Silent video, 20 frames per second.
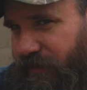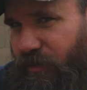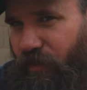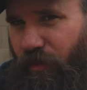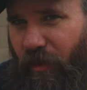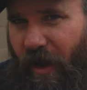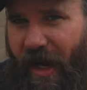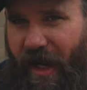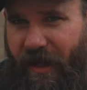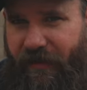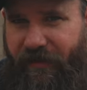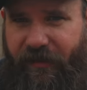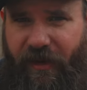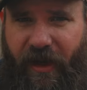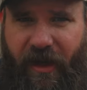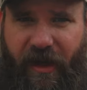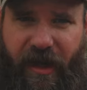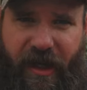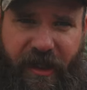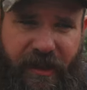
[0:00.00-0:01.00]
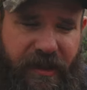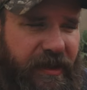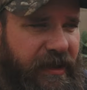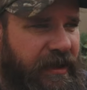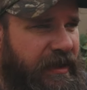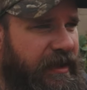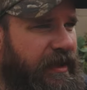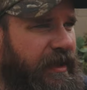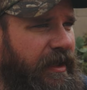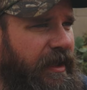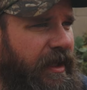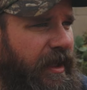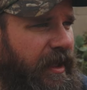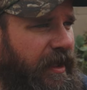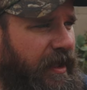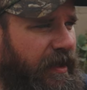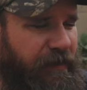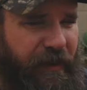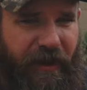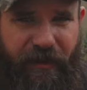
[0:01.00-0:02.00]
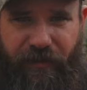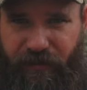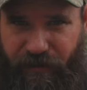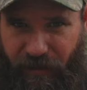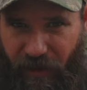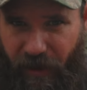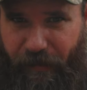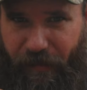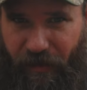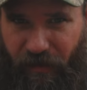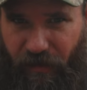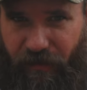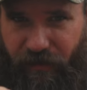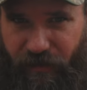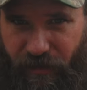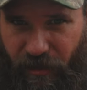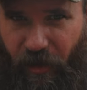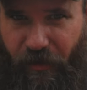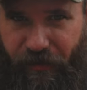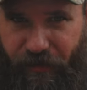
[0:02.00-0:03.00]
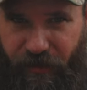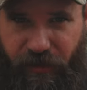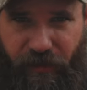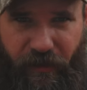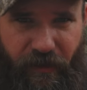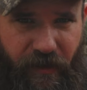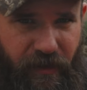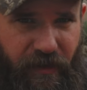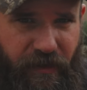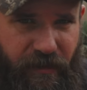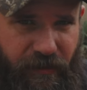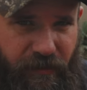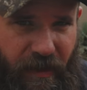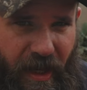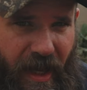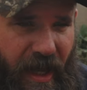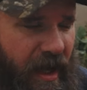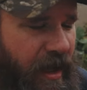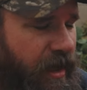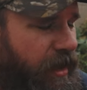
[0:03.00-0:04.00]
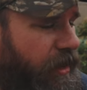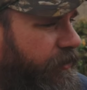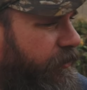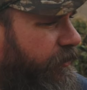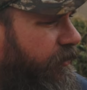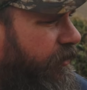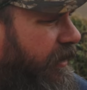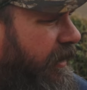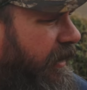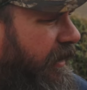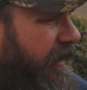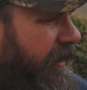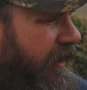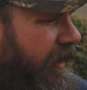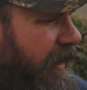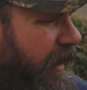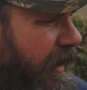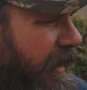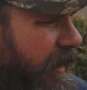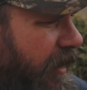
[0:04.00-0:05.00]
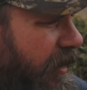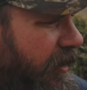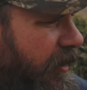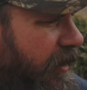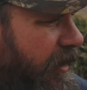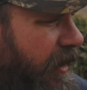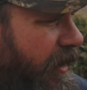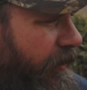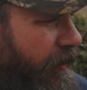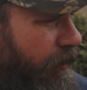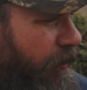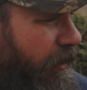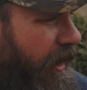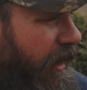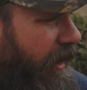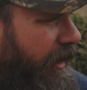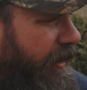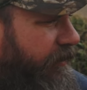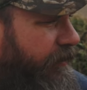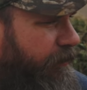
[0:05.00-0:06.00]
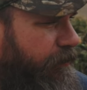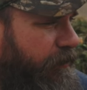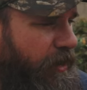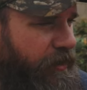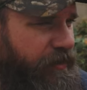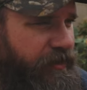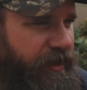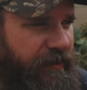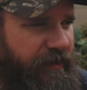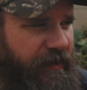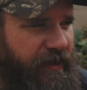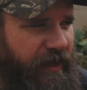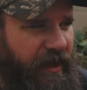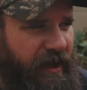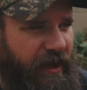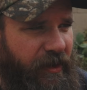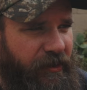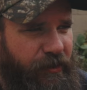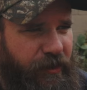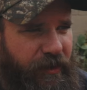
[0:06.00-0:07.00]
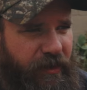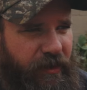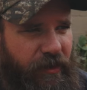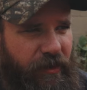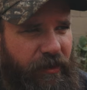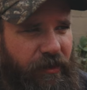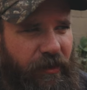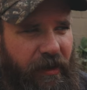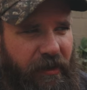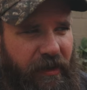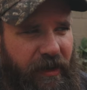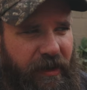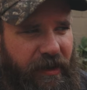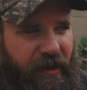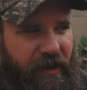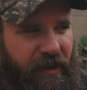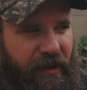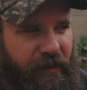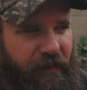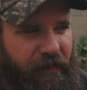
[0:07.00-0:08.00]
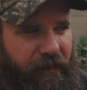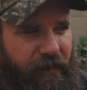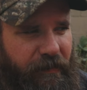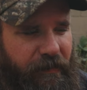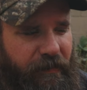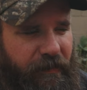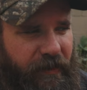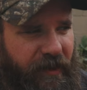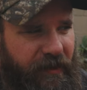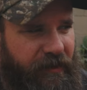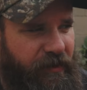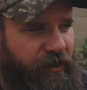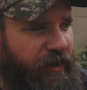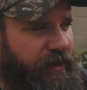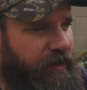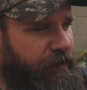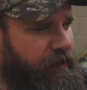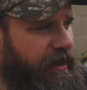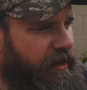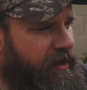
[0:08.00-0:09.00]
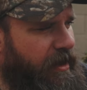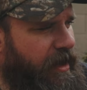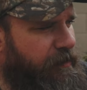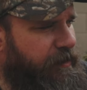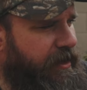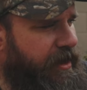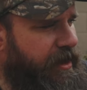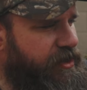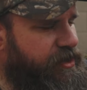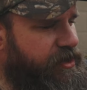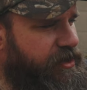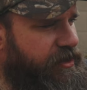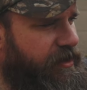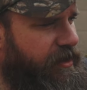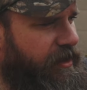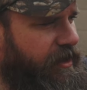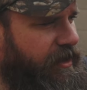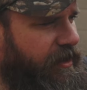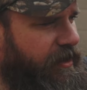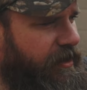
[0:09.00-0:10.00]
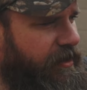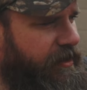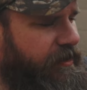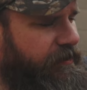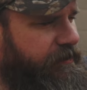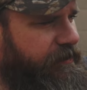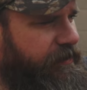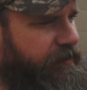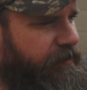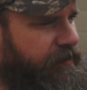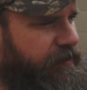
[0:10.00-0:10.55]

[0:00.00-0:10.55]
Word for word: grass side, uh, but up a, closer to the house. Uh, otherwise, most everything else we do um, is going to be a combination of